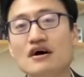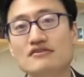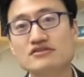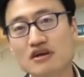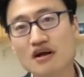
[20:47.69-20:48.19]

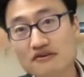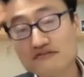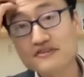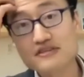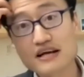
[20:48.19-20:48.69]
There's a lot
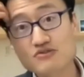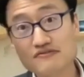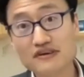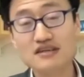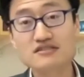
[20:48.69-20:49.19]
of
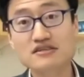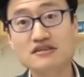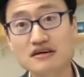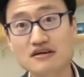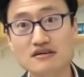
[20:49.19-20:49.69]

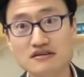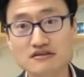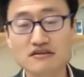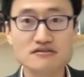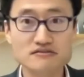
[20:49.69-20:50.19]
electrification
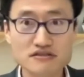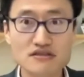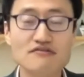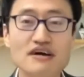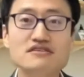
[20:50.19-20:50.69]

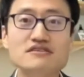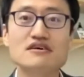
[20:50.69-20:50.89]
innovation.